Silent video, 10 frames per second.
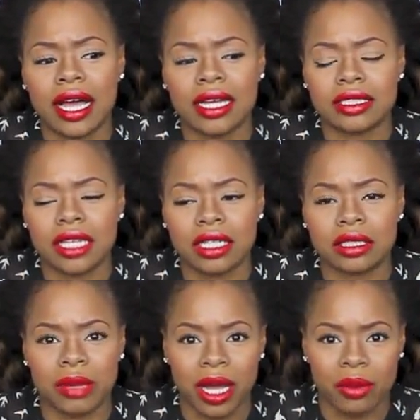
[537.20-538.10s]
I talked
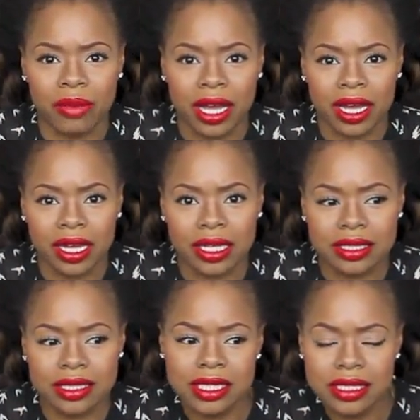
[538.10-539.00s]
about my
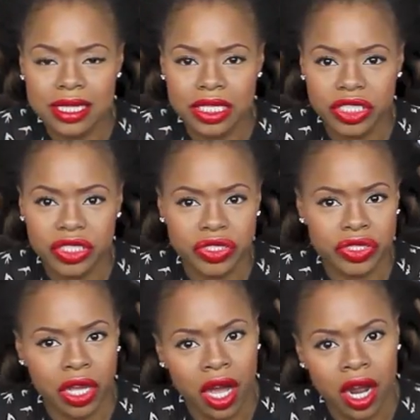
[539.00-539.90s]
C-section
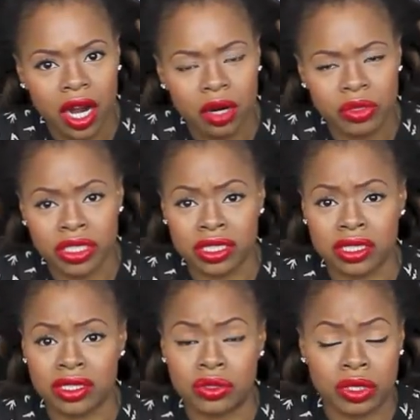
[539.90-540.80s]
scar, which
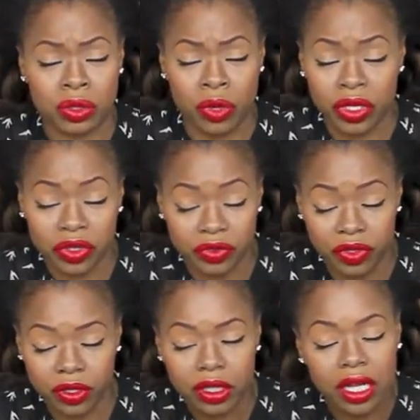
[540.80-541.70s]
is doing
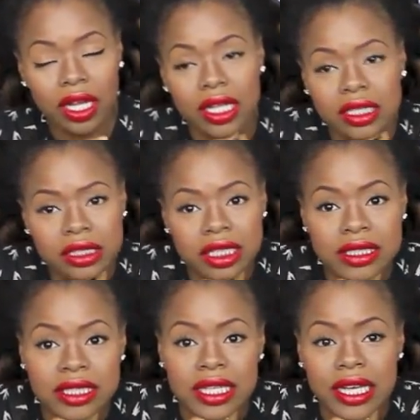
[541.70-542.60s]
wonderful. Let's
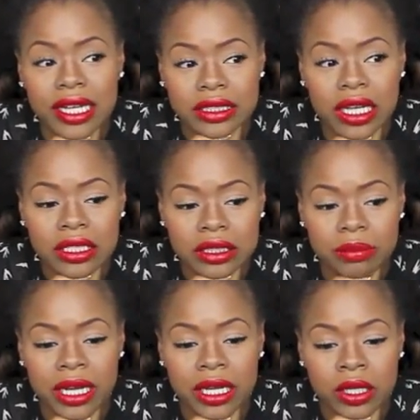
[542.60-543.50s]
see, I talked
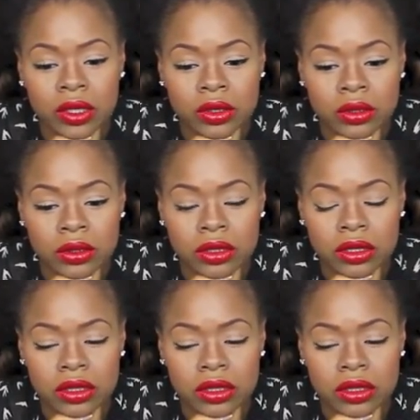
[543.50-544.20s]
about